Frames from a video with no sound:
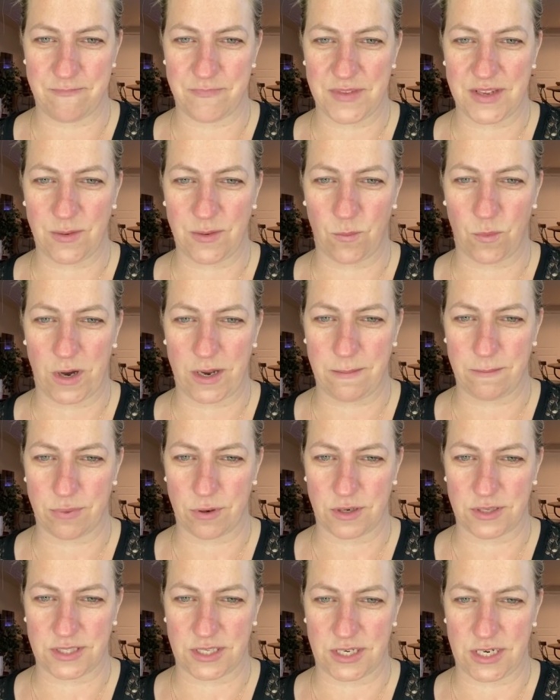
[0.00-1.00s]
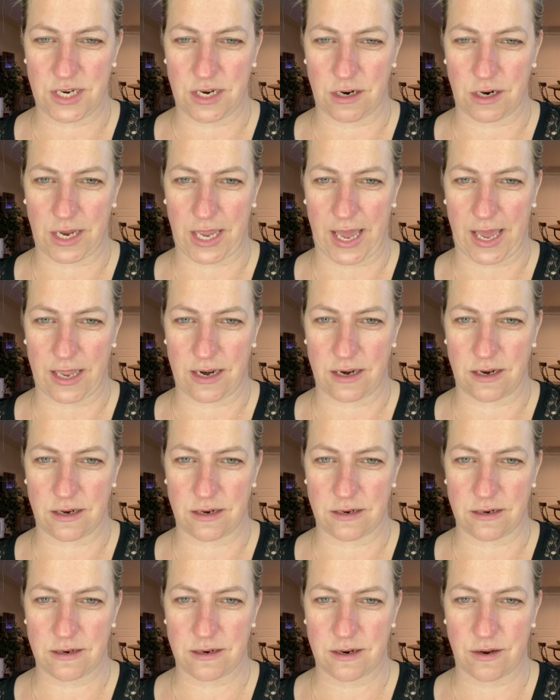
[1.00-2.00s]
one person here can.
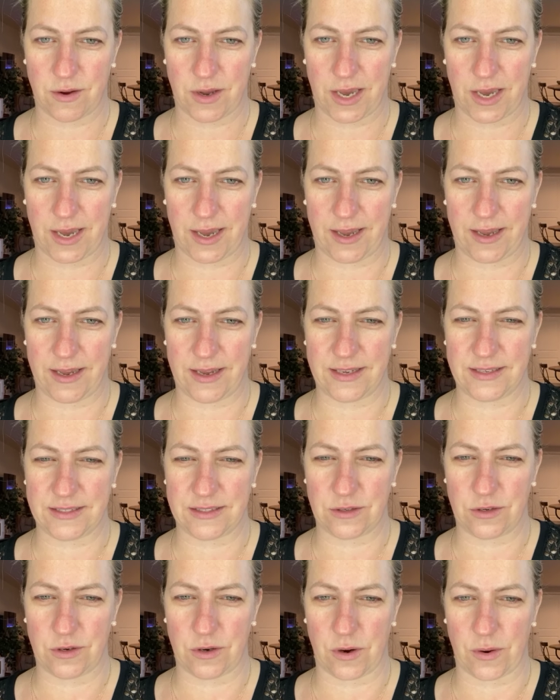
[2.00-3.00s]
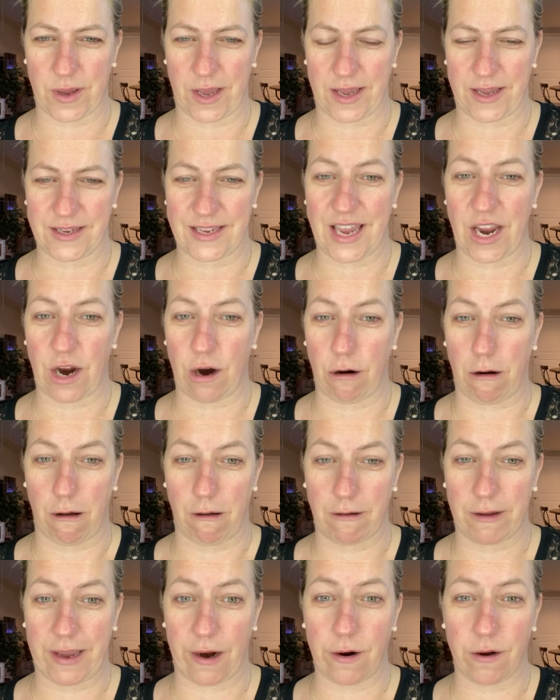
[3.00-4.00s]
Okay. Is okay. Carol.
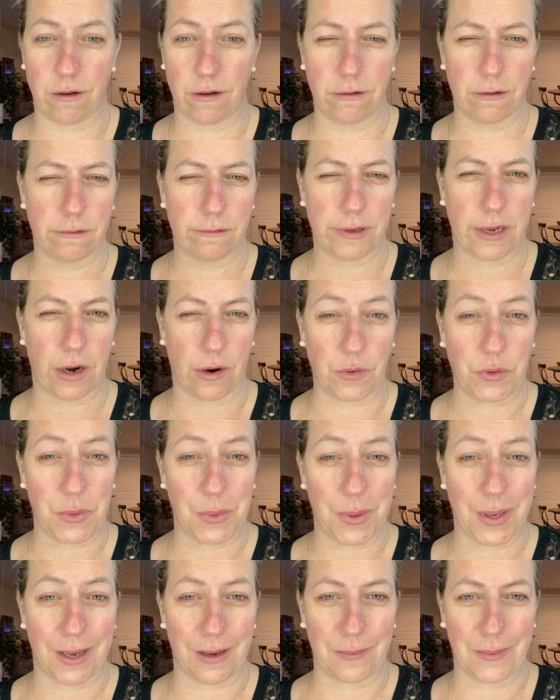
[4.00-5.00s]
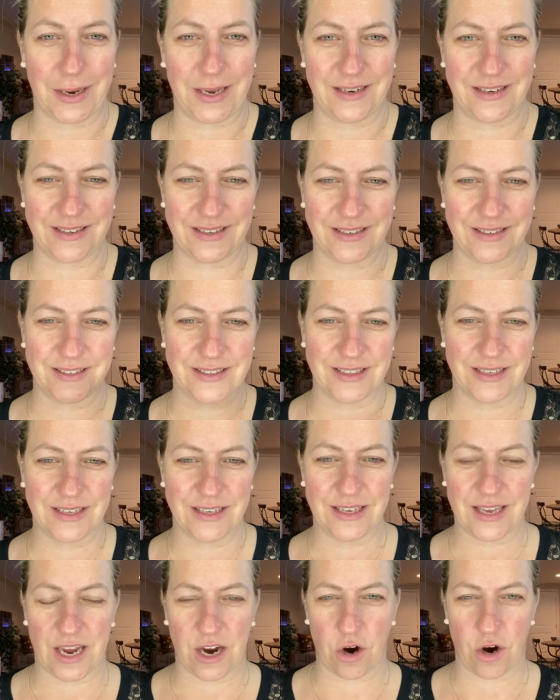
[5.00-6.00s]
Carol? Carol, you can, right?
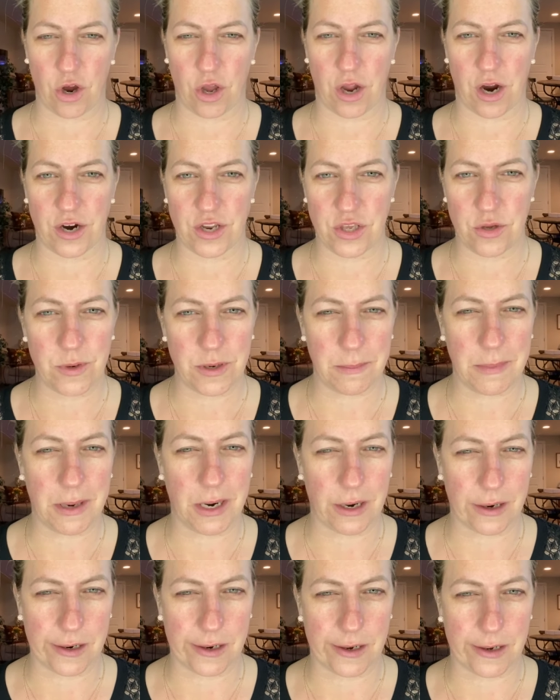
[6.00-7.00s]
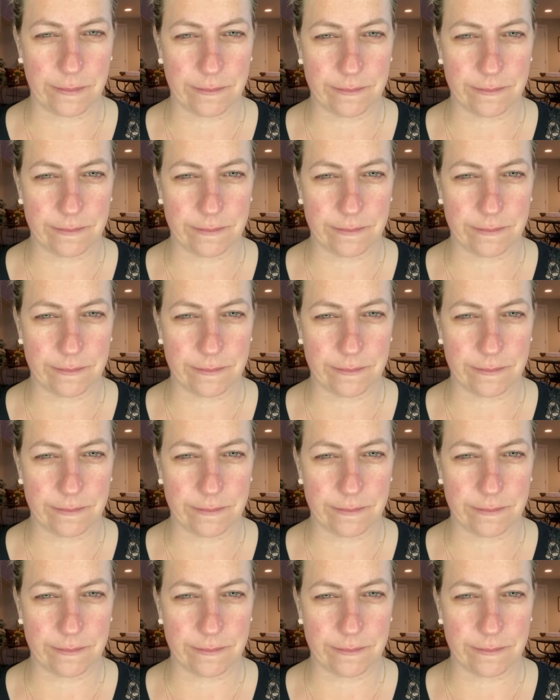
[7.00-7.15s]
Carol, are you in America?